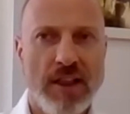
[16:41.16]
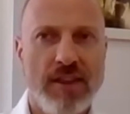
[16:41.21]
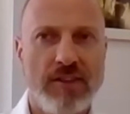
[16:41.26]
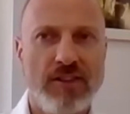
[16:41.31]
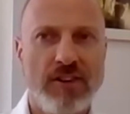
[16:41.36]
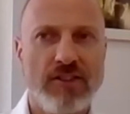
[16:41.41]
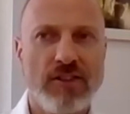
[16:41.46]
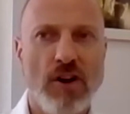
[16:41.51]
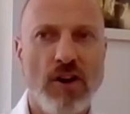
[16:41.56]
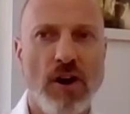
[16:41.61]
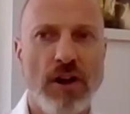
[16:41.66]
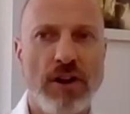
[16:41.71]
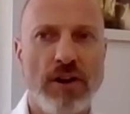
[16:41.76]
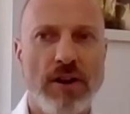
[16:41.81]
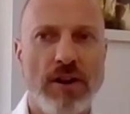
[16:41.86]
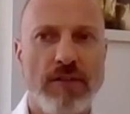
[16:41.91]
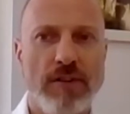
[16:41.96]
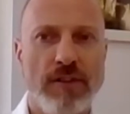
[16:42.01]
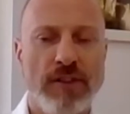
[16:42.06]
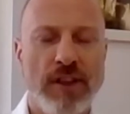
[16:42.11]
This is
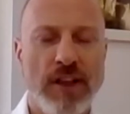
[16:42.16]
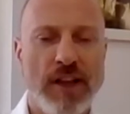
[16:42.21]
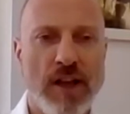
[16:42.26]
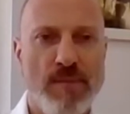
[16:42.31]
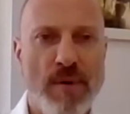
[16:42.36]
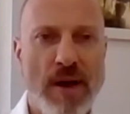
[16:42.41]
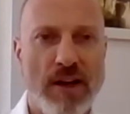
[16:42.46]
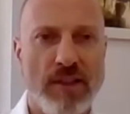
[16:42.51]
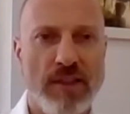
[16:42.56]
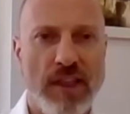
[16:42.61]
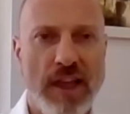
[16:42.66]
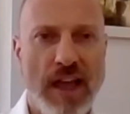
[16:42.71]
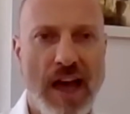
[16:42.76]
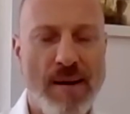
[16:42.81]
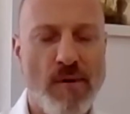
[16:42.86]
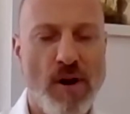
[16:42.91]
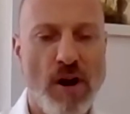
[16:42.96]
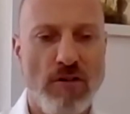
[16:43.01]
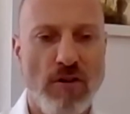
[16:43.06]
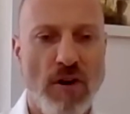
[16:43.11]
kind of, you think about the
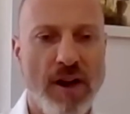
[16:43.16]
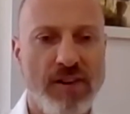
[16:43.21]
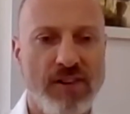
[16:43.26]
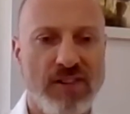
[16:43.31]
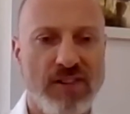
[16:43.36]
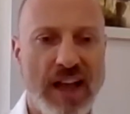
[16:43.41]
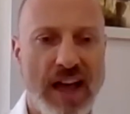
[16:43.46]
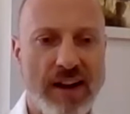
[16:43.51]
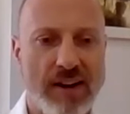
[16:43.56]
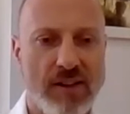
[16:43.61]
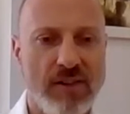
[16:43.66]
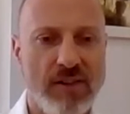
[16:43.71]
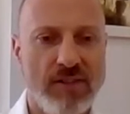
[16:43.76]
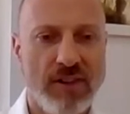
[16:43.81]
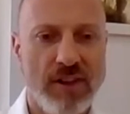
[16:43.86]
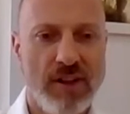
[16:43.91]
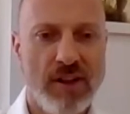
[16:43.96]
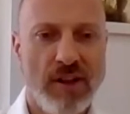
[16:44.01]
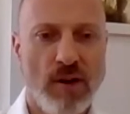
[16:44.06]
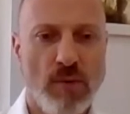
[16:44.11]
MRI
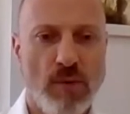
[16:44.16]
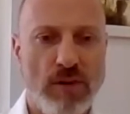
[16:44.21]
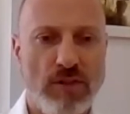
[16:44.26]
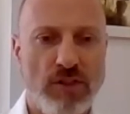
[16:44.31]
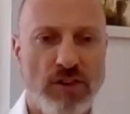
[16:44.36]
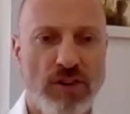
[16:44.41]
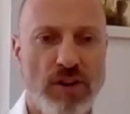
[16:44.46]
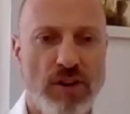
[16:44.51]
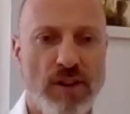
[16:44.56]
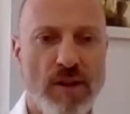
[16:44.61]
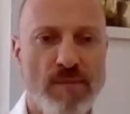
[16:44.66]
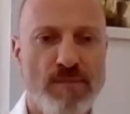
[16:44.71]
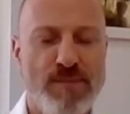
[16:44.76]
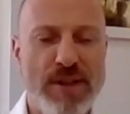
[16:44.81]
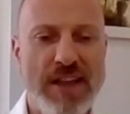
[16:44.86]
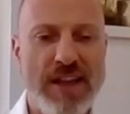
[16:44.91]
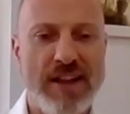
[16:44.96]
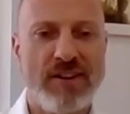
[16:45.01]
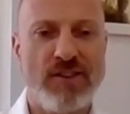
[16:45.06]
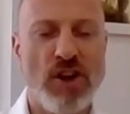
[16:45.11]
scanners, yeah. which the
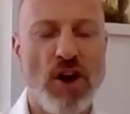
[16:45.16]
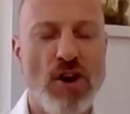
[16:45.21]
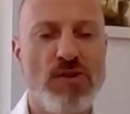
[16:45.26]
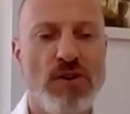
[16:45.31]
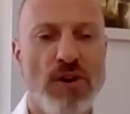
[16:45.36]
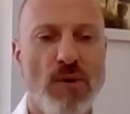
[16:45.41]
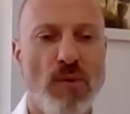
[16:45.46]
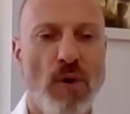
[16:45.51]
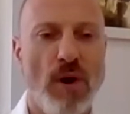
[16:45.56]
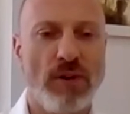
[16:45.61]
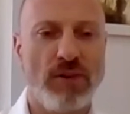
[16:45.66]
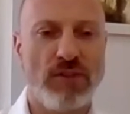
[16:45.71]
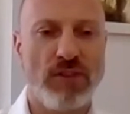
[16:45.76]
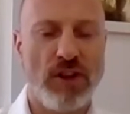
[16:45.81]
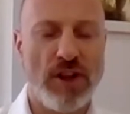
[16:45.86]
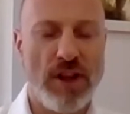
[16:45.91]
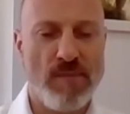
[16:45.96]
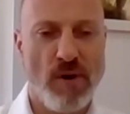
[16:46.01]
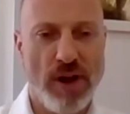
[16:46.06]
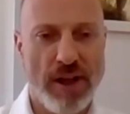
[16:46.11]
big donut ones
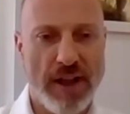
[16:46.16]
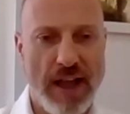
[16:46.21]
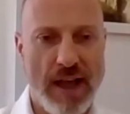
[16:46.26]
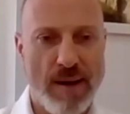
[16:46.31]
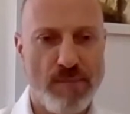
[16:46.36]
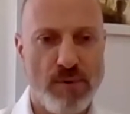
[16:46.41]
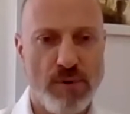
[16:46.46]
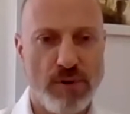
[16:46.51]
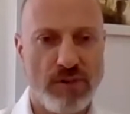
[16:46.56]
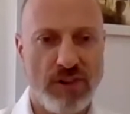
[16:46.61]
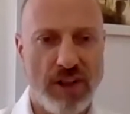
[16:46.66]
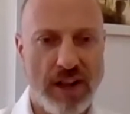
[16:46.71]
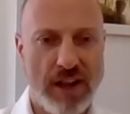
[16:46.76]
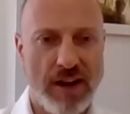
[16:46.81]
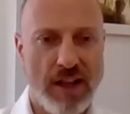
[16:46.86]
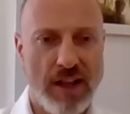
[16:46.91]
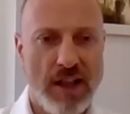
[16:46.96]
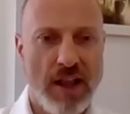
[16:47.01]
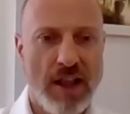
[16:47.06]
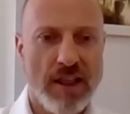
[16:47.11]
that you might get put
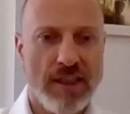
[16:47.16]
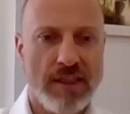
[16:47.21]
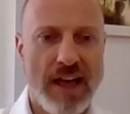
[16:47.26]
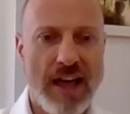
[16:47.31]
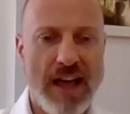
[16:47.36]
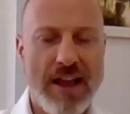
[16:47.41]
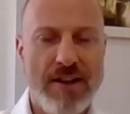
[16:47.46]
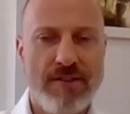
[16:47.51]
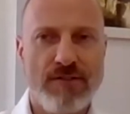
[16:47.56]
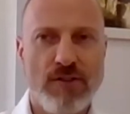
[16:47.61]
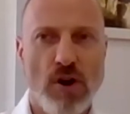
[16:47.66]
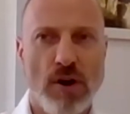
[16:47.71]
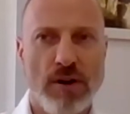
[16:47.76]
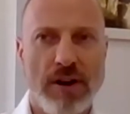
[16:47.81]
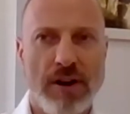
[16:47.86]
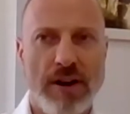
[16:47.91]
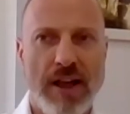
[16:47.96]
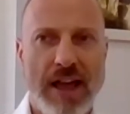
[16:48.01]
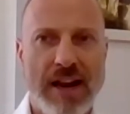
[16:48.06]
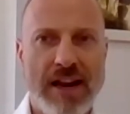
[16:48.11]
in. Yeah. They've
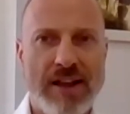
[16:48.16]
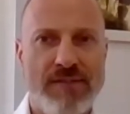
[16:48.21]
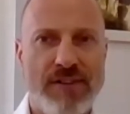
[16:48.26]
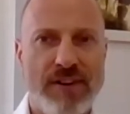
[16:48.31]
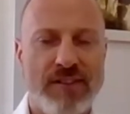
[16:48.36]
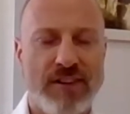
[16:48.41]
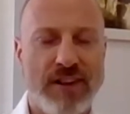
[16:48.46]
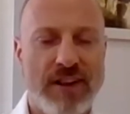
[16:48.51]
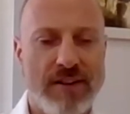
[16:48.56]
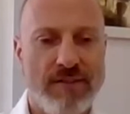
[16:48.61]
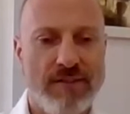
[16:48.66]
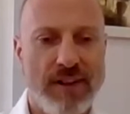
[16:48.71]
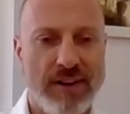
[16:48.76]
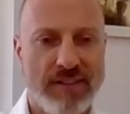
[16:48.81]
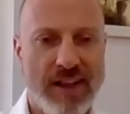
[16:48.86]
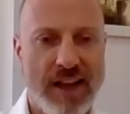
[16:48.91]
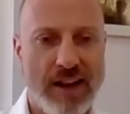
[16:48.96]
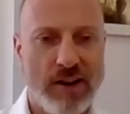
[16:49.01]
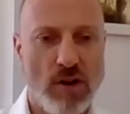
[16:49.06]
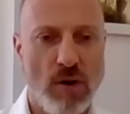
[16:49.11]
got an innovative
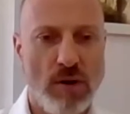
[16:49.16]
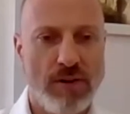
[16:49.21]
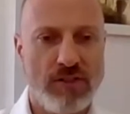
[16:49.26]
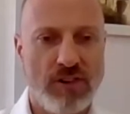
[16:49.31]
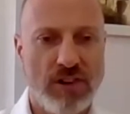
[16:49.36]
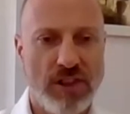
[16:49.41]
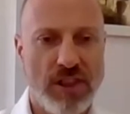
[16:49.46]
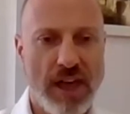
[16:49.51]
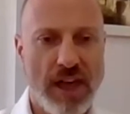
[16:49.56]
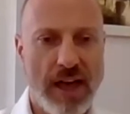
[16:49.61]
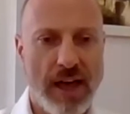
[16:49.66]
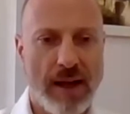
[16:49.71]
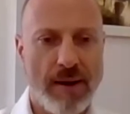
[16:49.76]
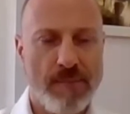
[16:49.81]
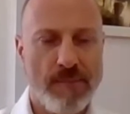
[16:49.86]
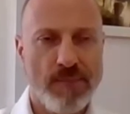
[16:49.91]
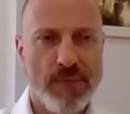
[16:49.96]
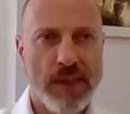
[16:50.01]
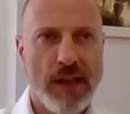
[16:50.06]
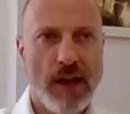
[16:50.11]
technology there